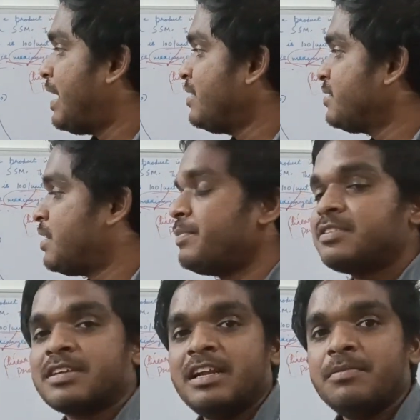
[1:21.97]
10
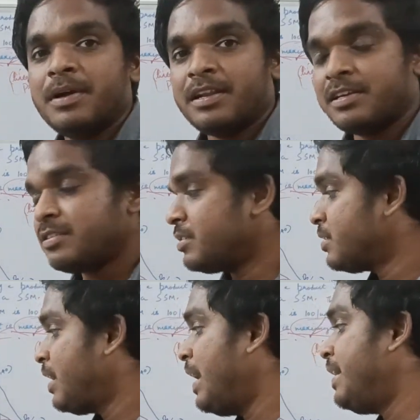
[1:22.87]
semi-skilled men is
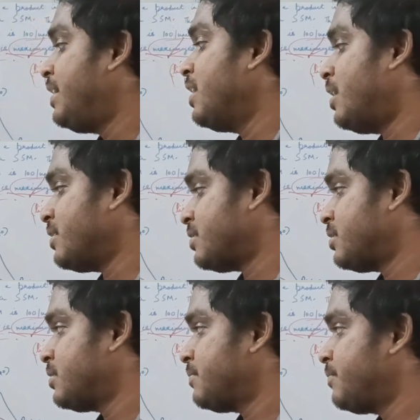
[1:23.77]
80
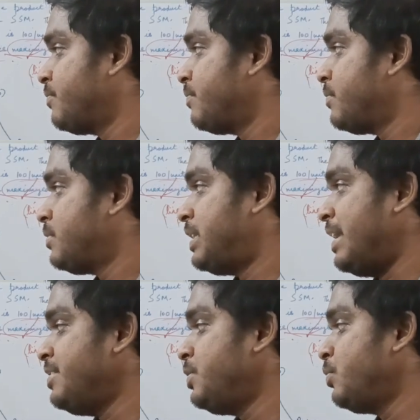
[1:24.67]
hours.
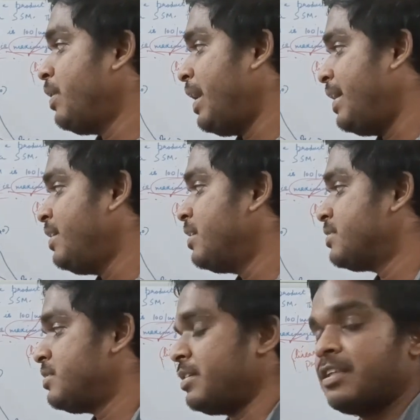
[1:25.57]
10 into 8
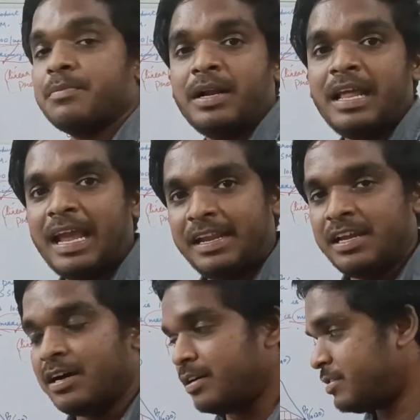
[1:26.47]
is nothing but
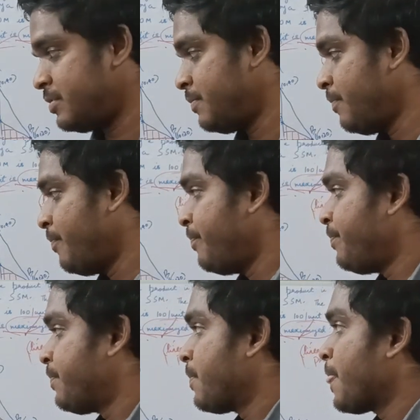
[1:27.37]
80 hours.
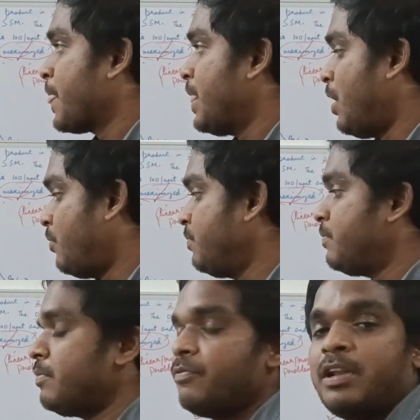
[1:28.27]
Now,
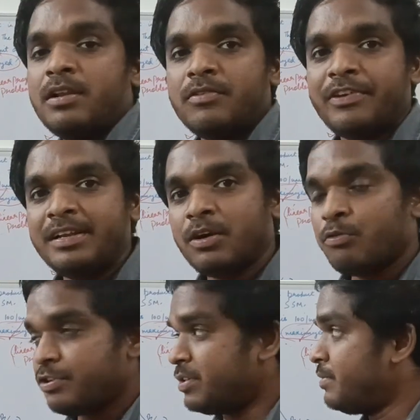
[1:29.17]
we'll read the
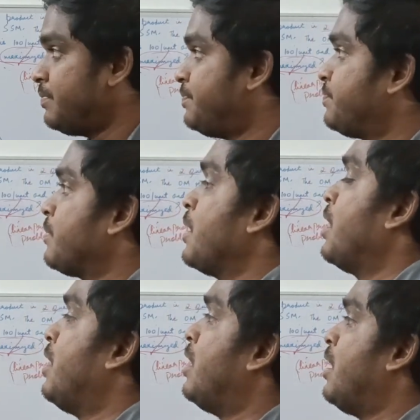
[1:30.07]
question.
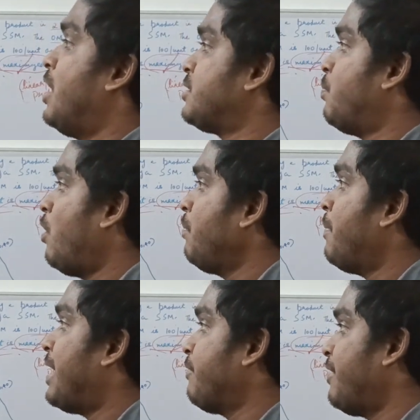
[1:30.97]
A small
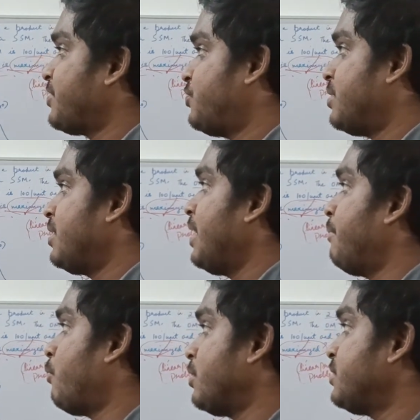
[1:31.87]
manufacturer
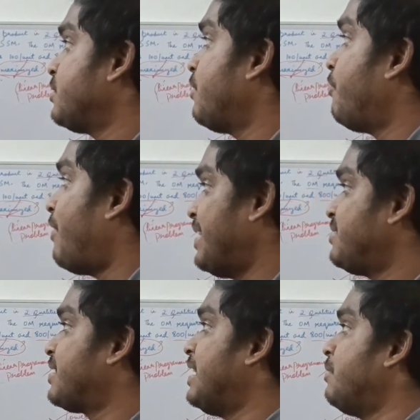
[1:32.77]
employs
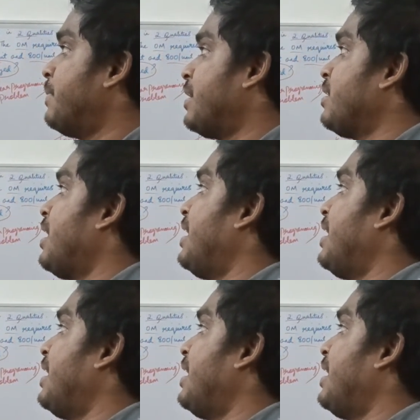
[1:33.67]
5 skilled men